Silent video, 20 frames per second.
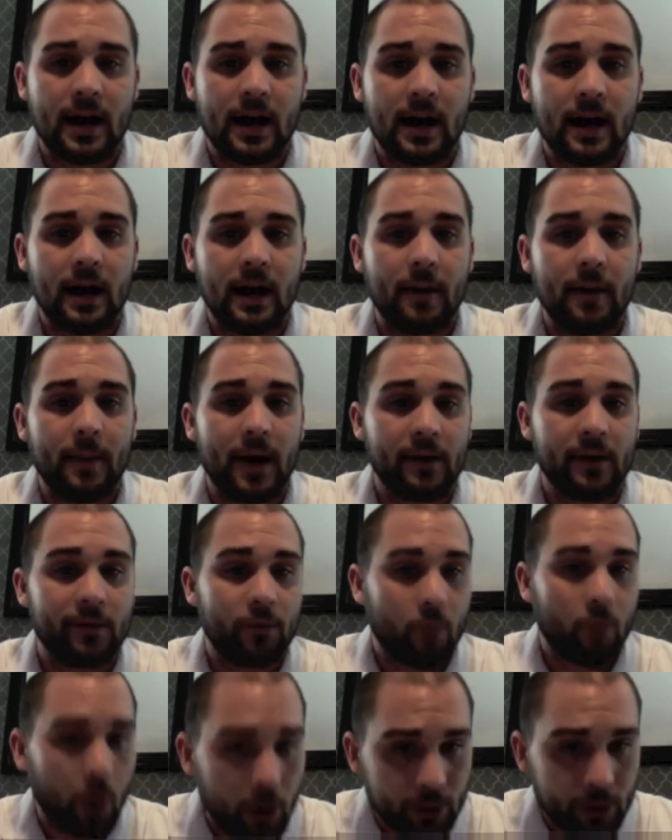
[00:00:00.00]
amount of
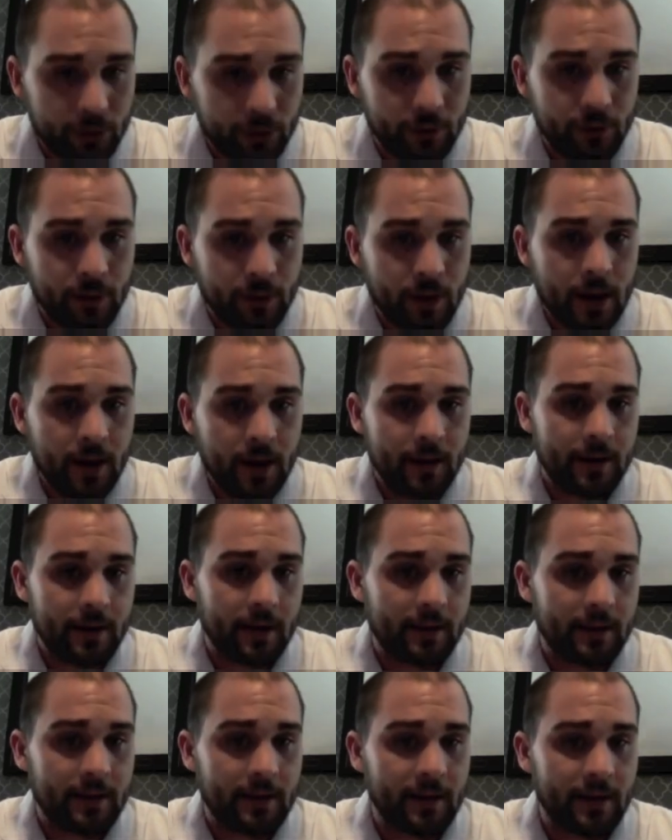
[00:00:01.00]
water
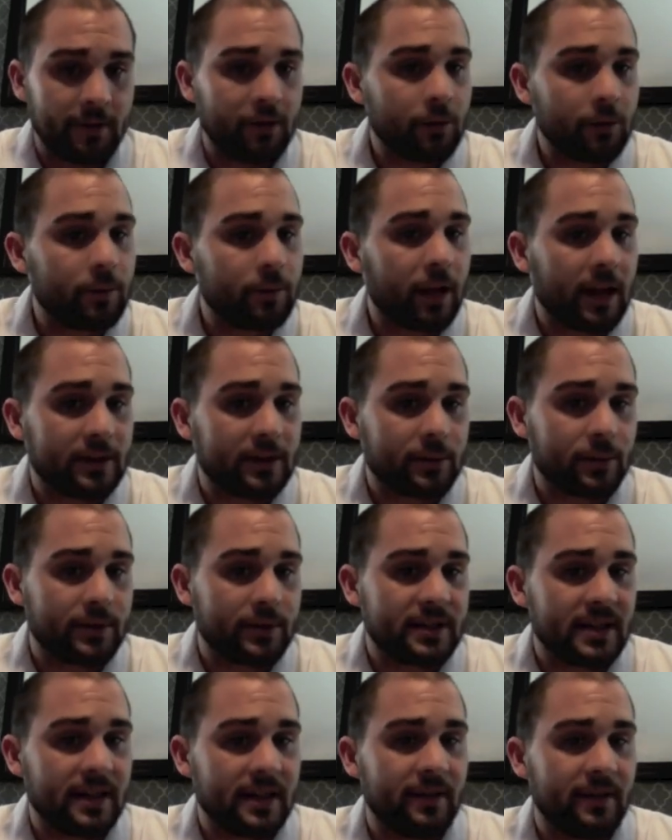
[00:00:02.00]
that the food plots were
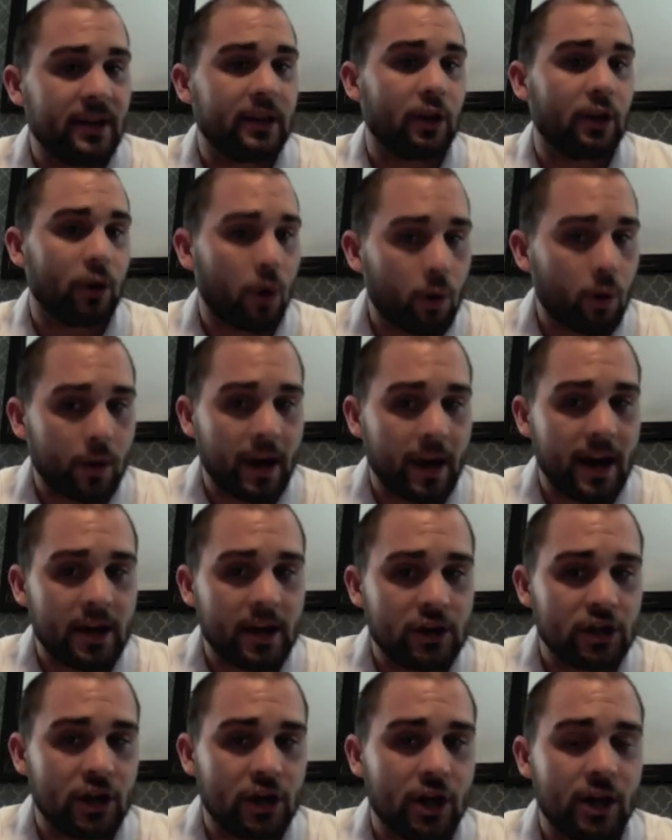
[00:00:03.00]
receiving, the
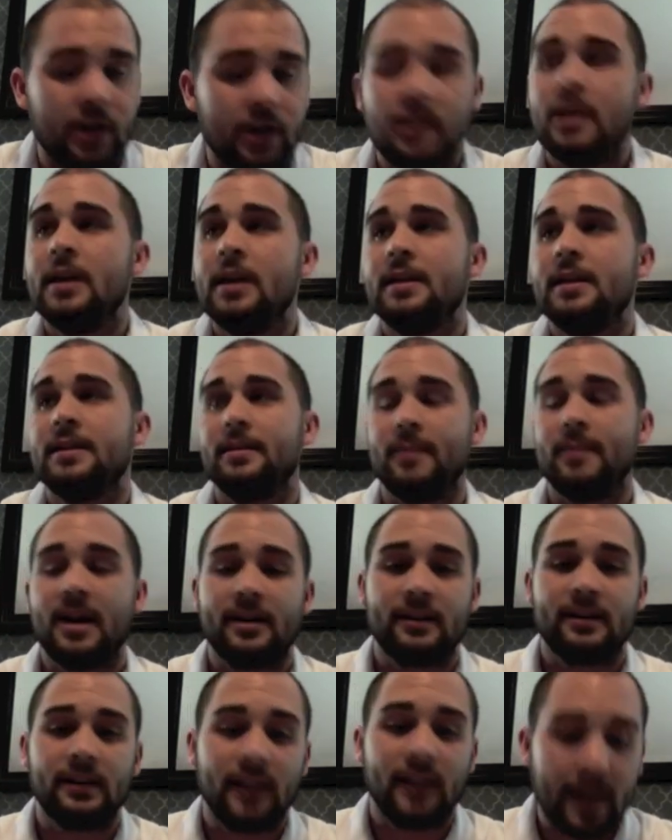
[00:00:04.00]
location, the
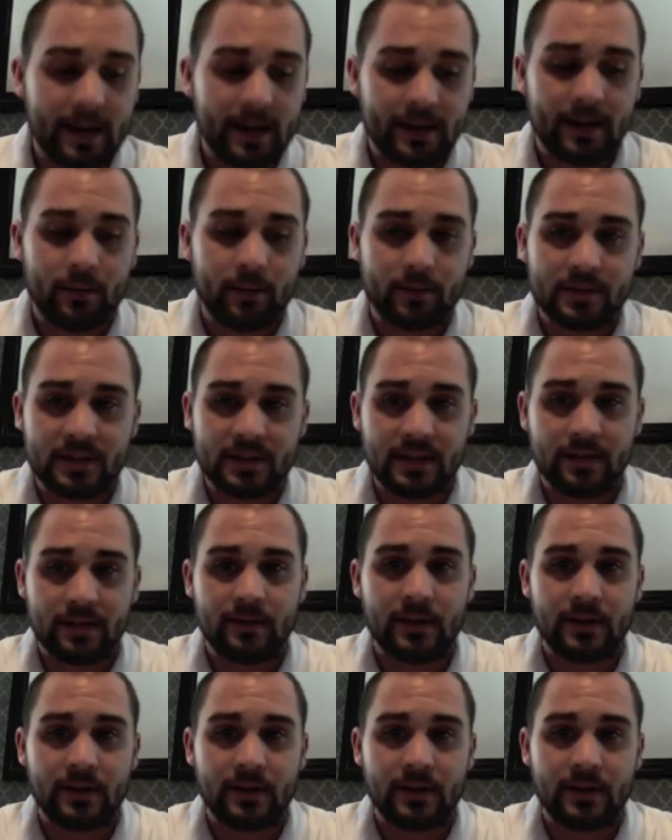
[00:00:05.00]
amount of light they were receiving.